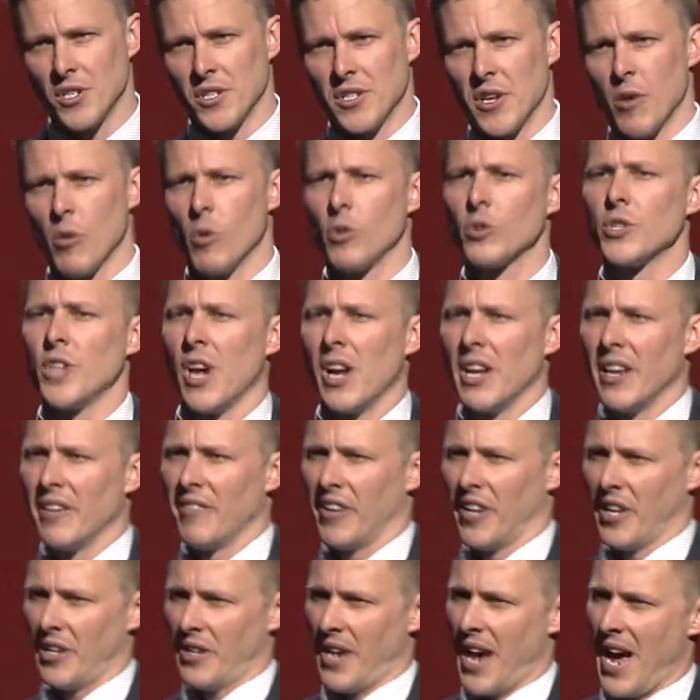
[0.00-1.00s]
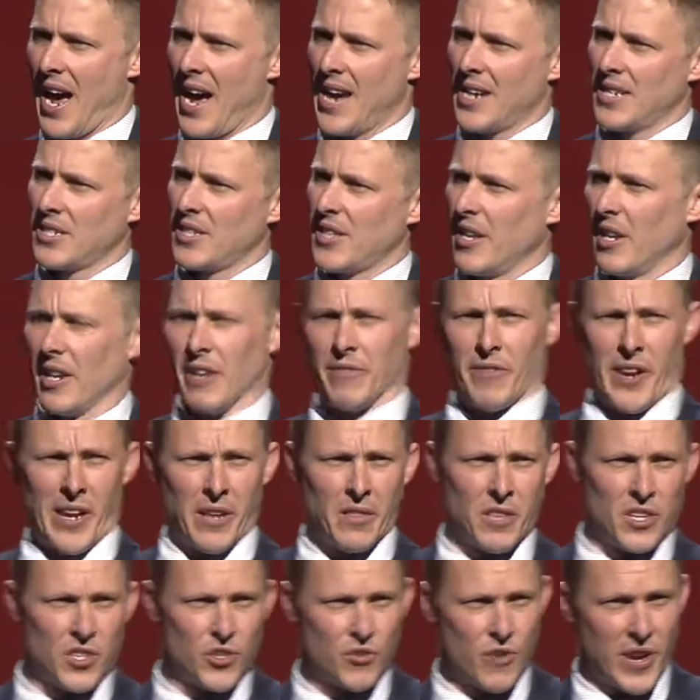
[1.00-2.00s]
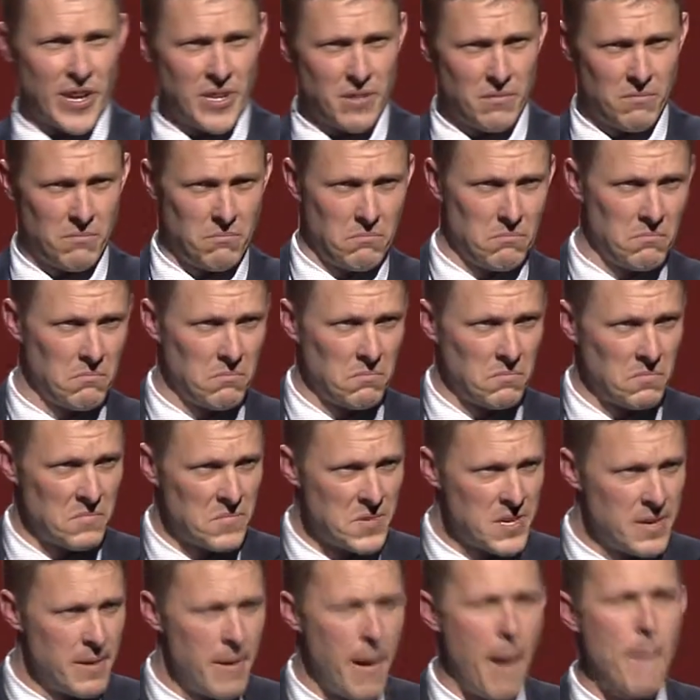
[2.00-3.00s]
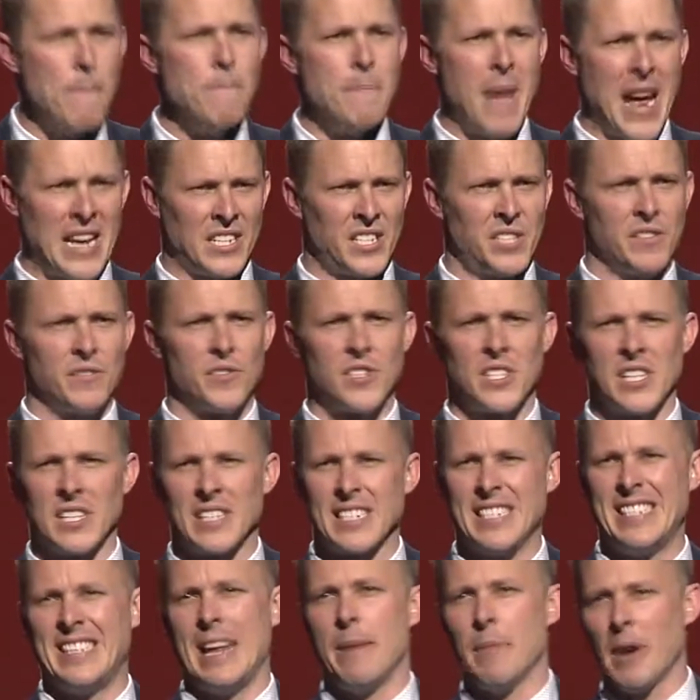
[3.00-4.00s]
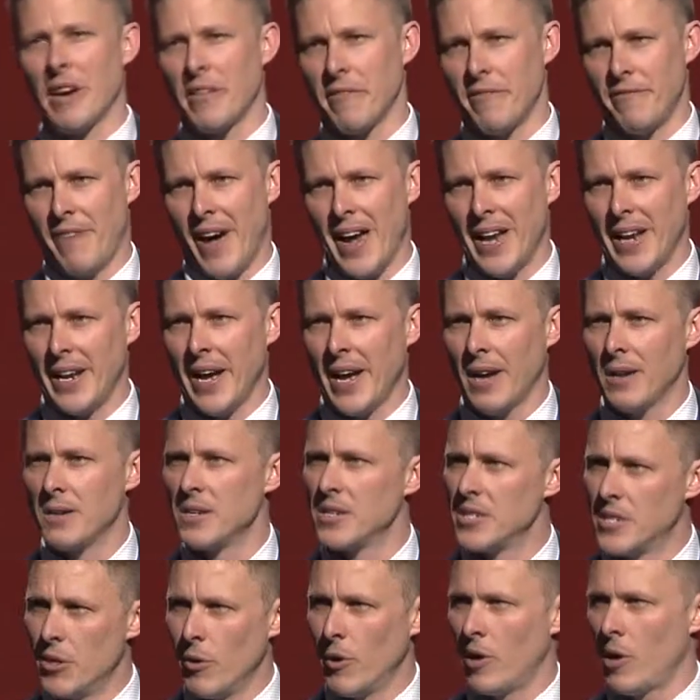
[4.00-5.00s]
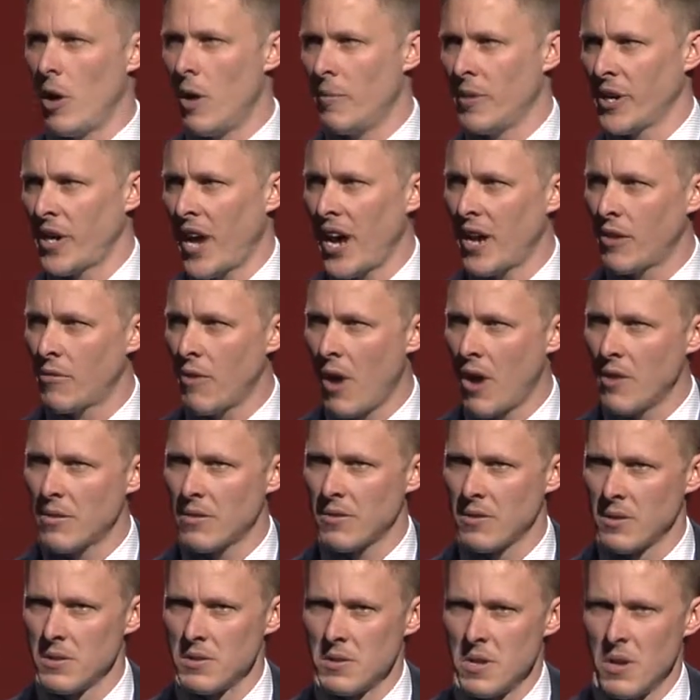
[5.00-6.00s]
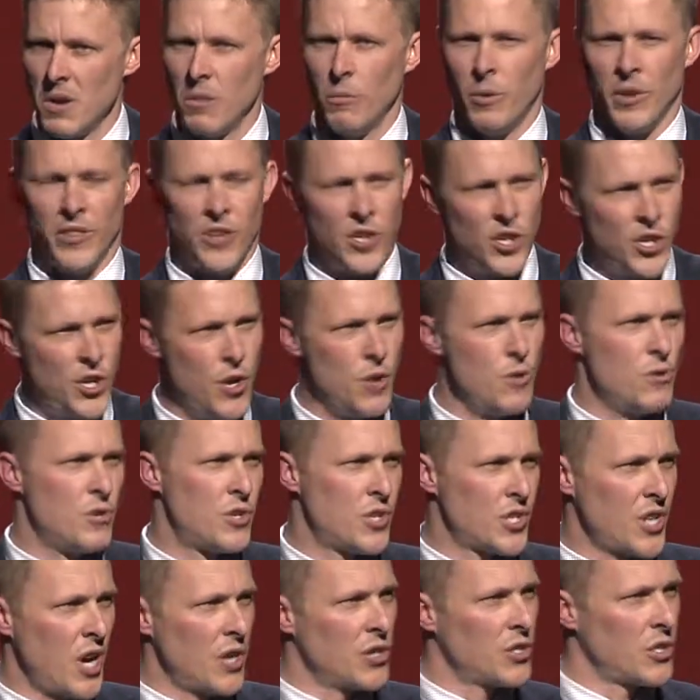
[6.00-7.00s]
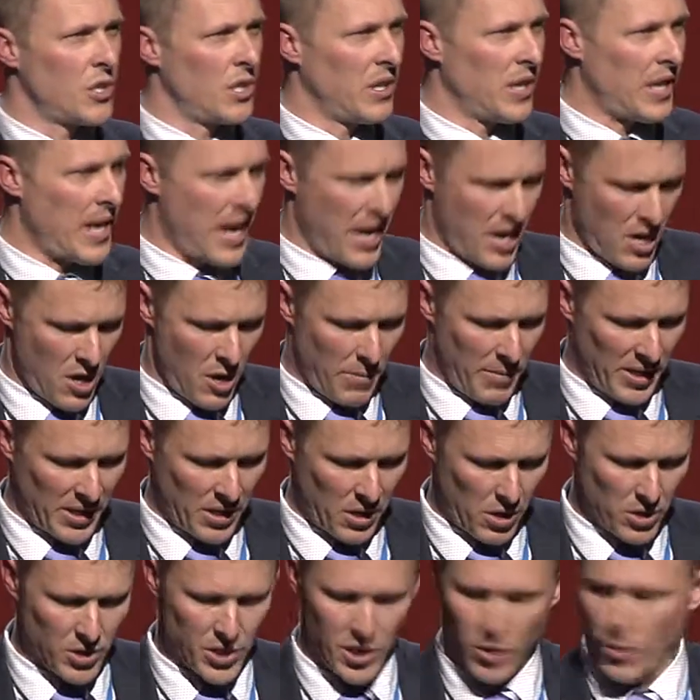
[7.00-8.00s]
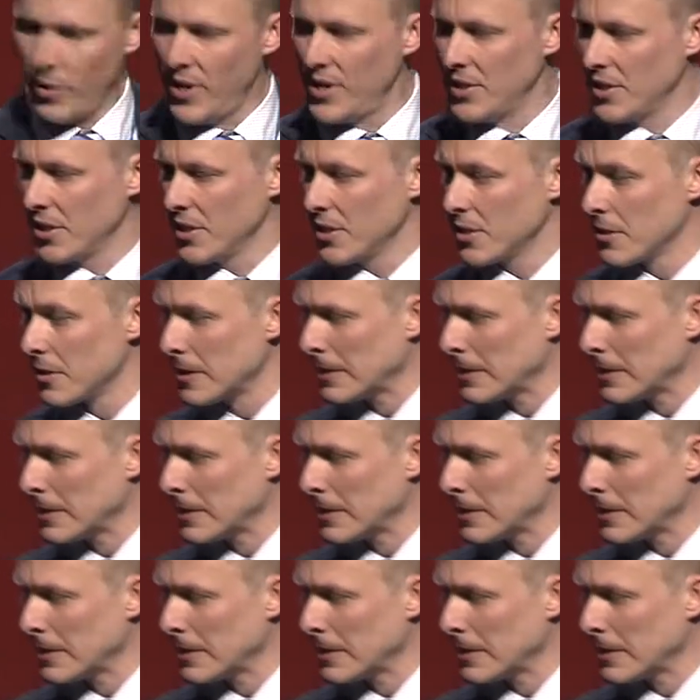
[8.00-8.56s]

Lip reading: they're also living in cars, they're living in the street. A massive systemic failure to accommodate growth with huge social and economic consequences.